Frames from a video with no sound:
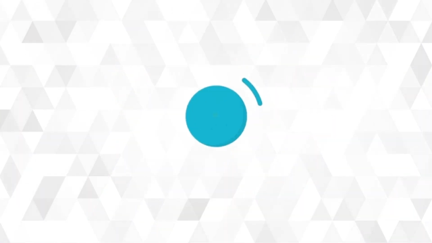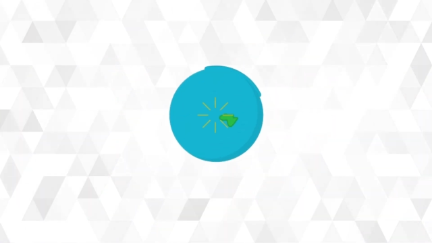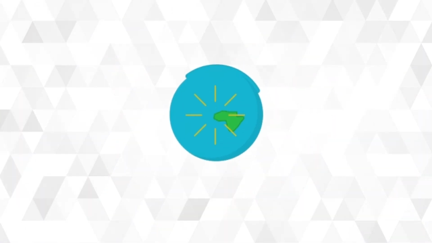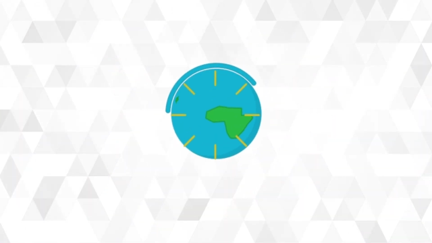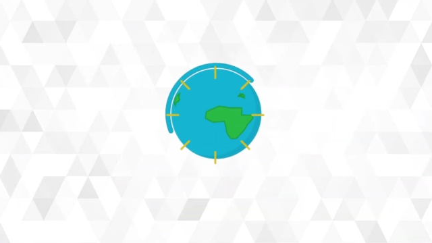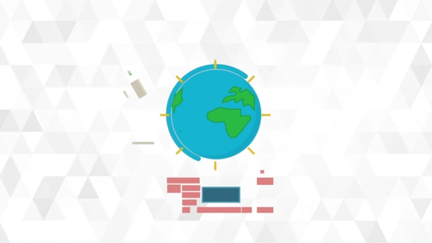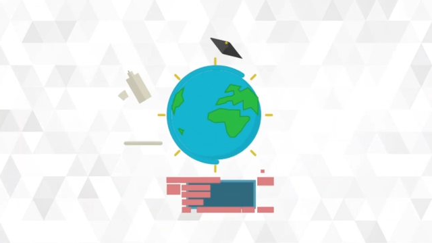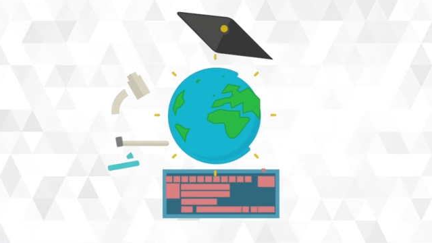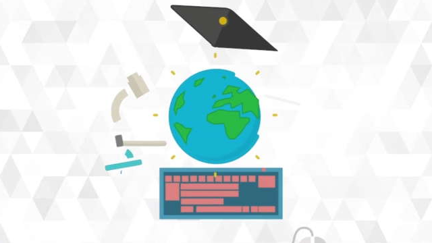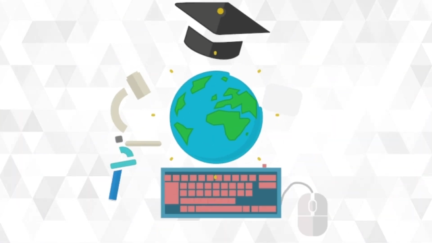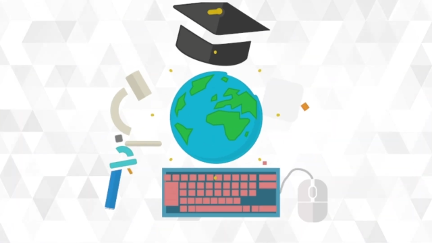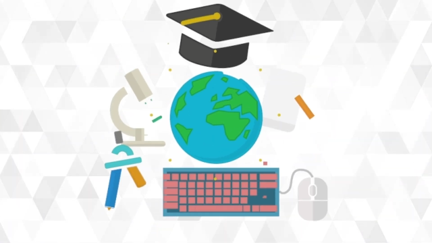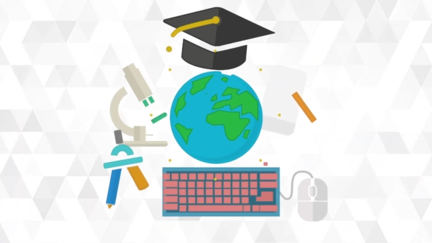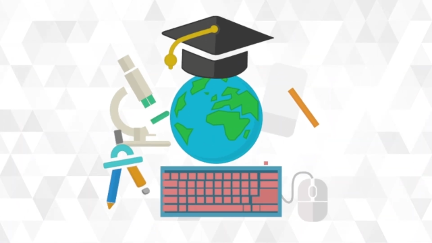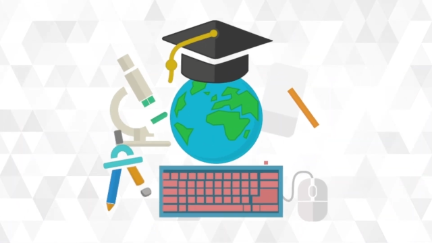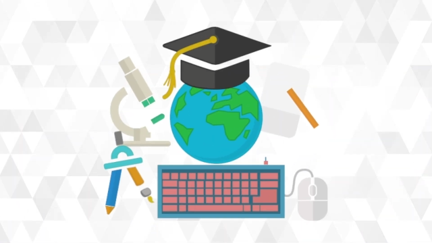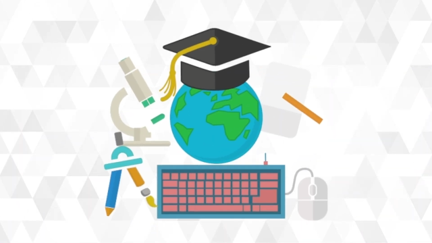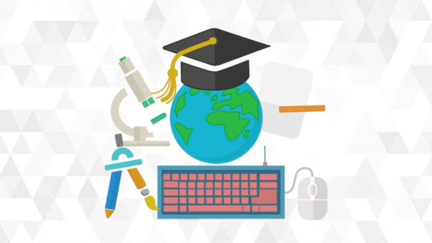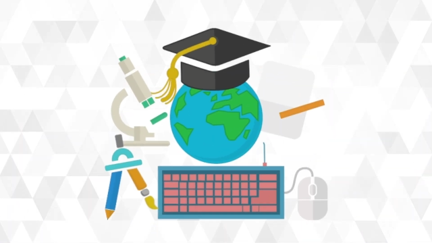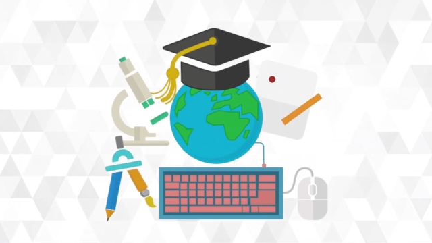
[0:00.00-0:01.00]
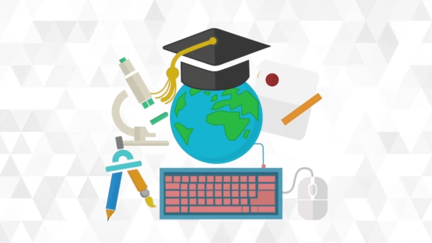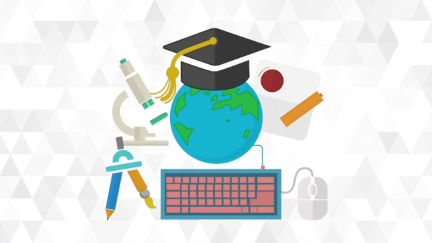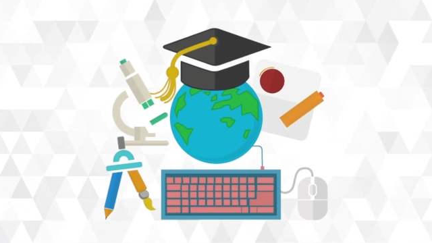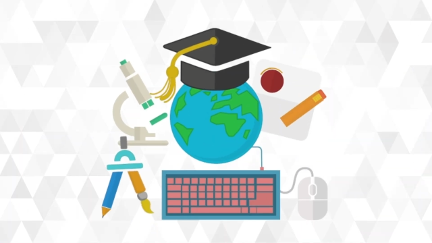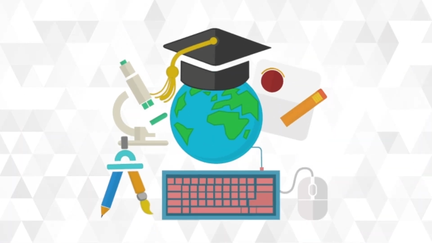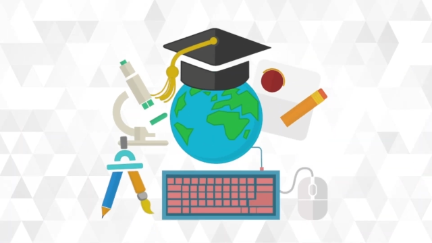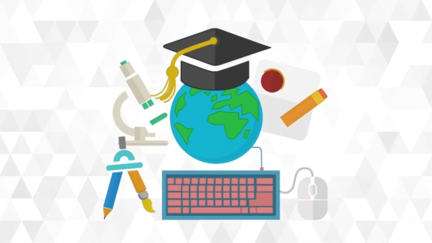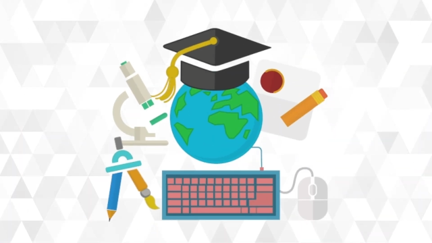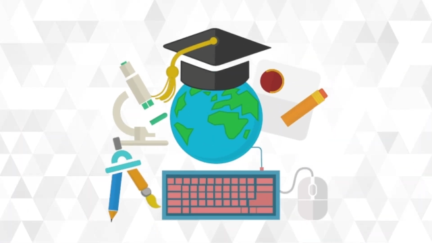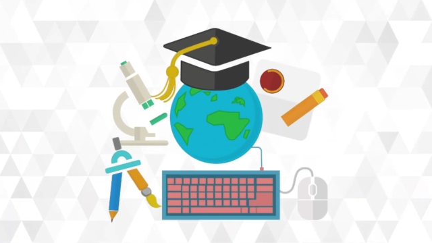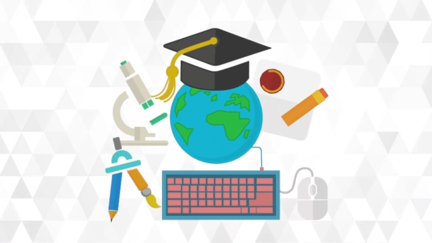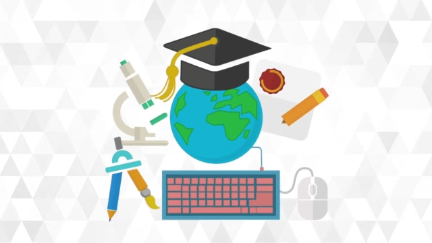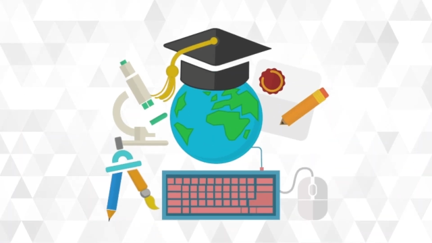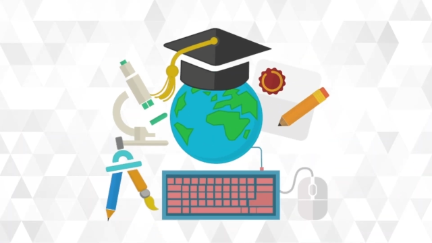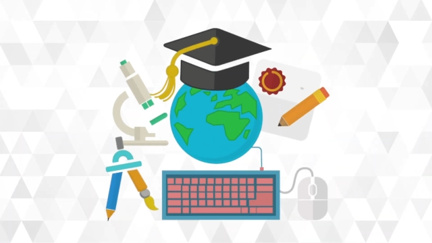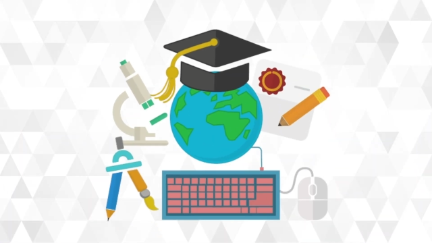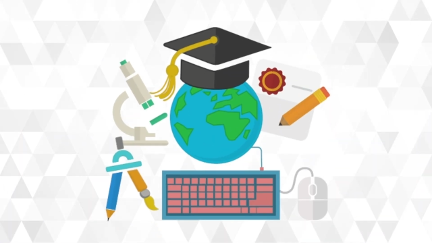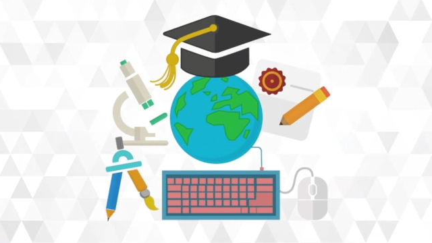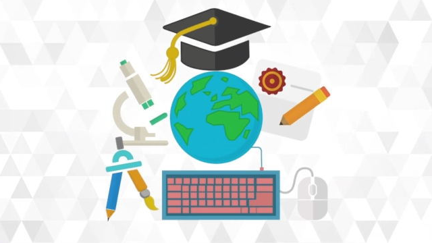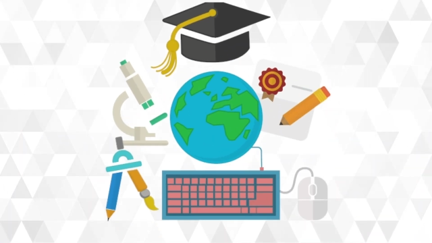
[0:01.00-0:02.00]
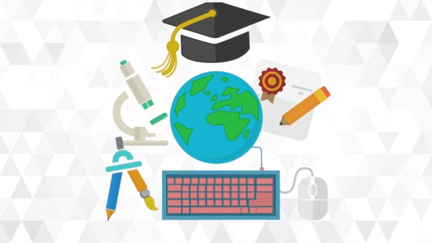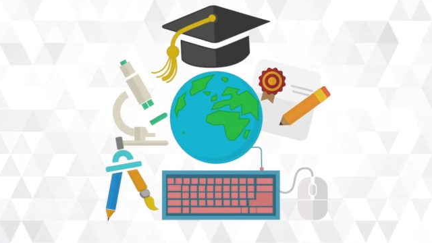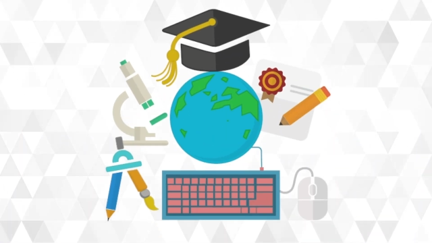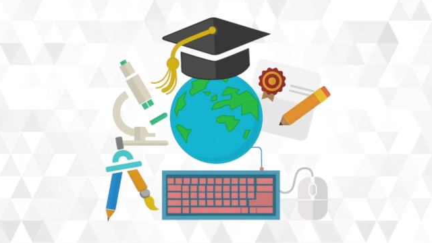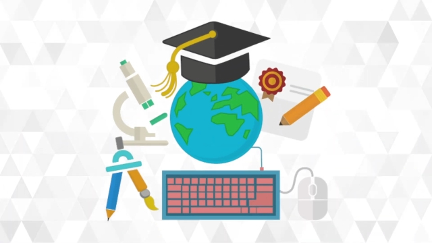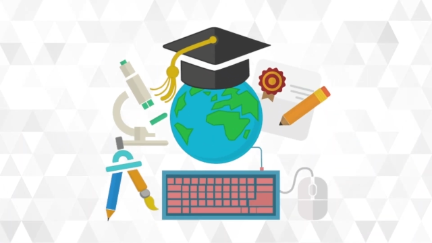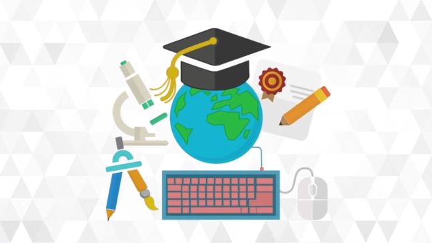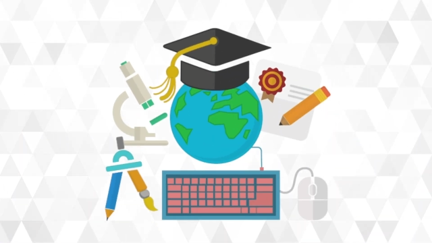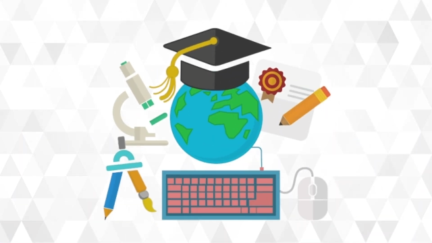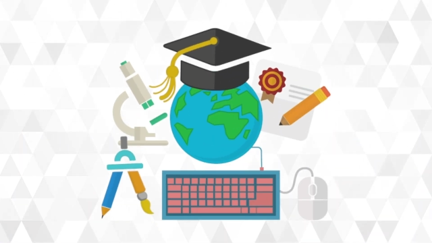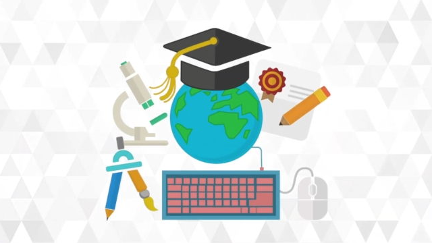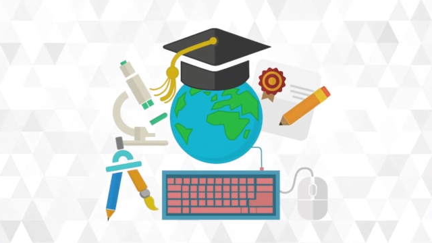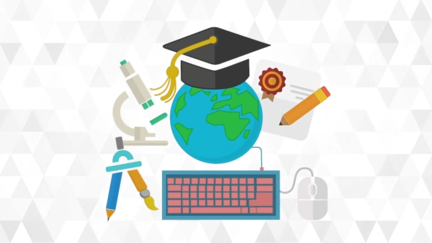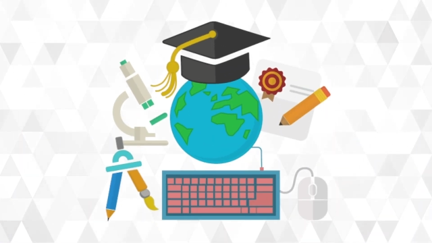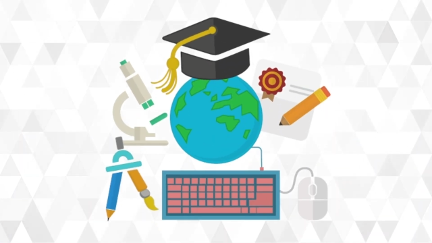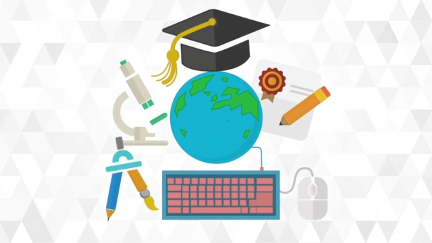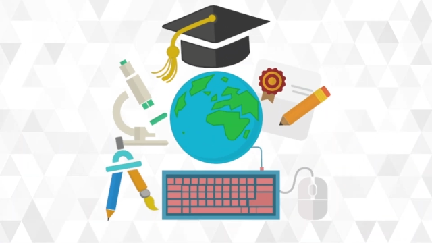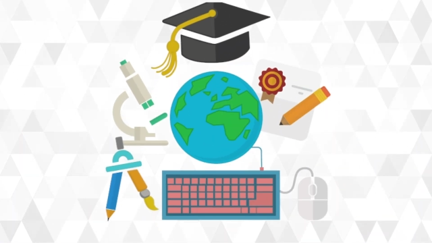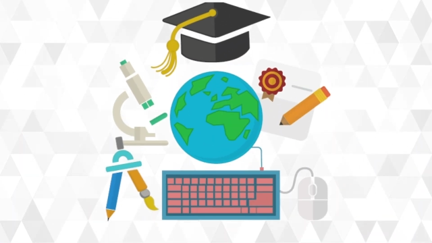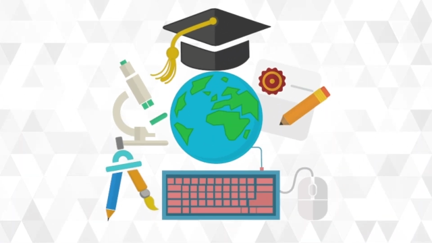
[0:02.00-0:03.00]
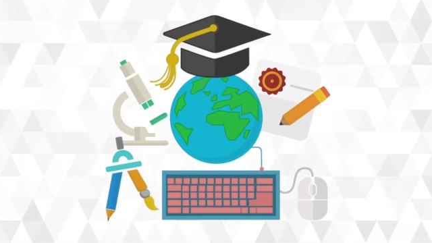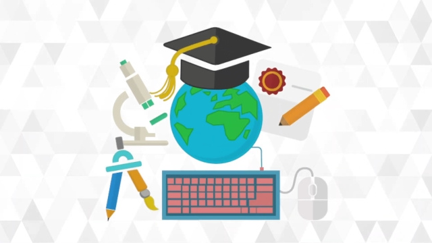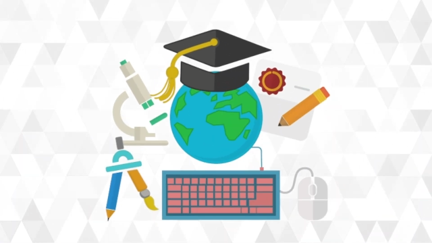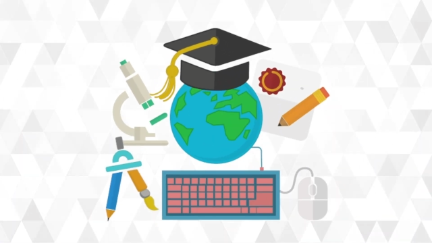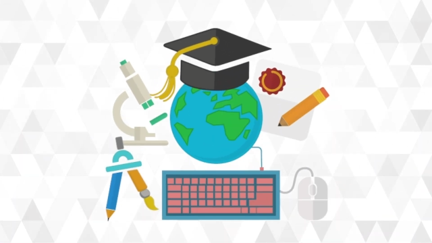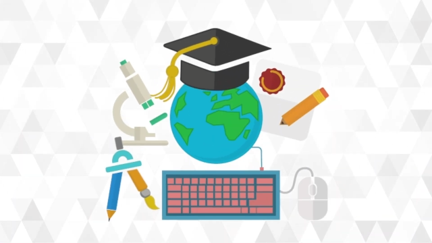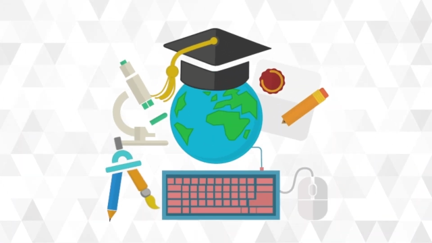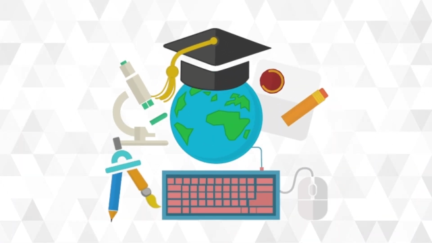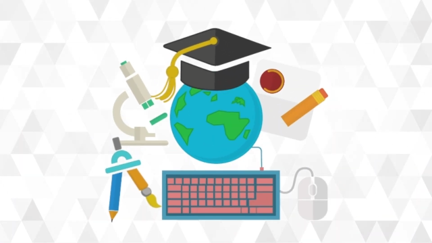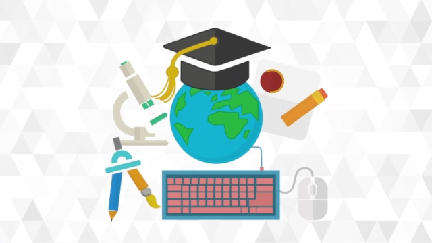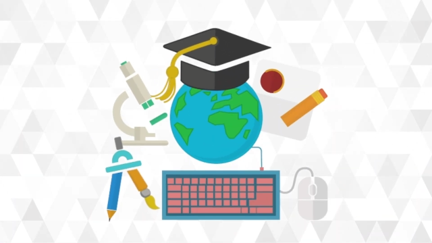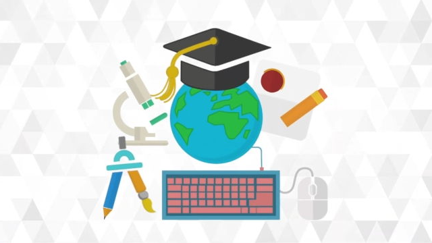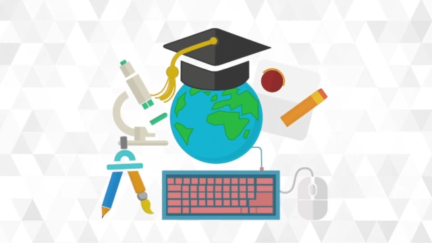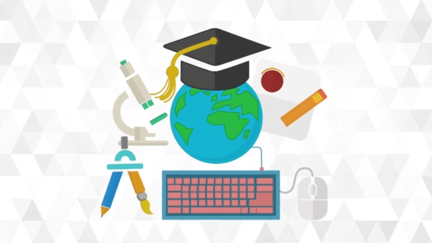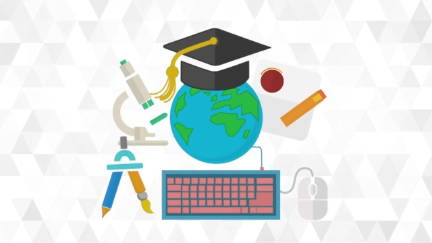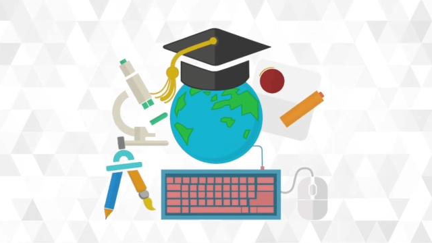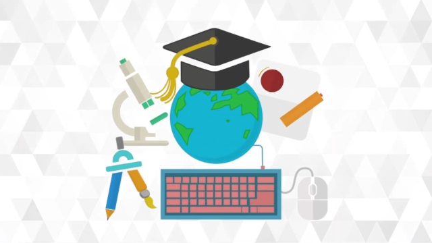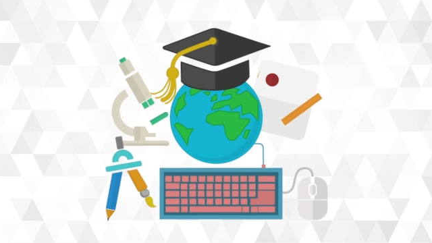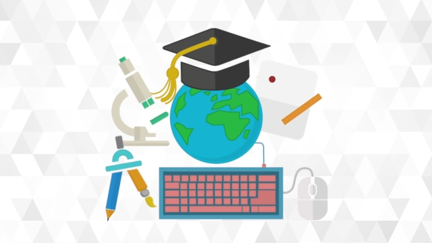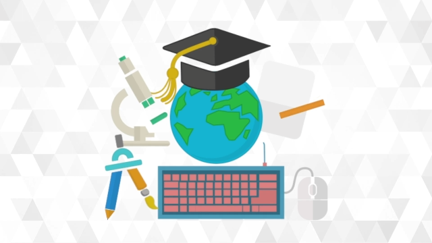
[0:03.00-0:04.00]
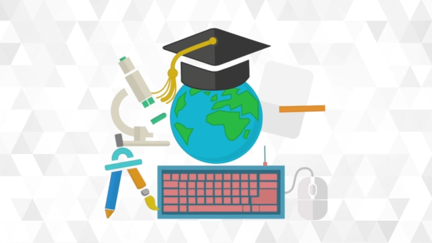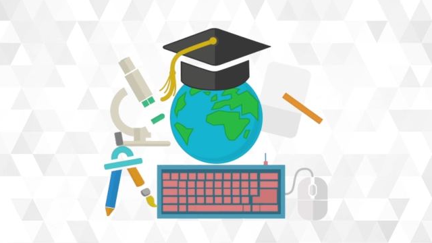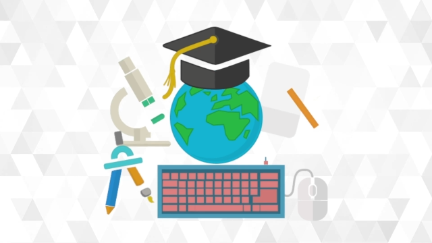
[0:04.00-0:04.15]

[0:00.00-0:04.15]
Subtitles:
No face is visible, so there are no lips to read.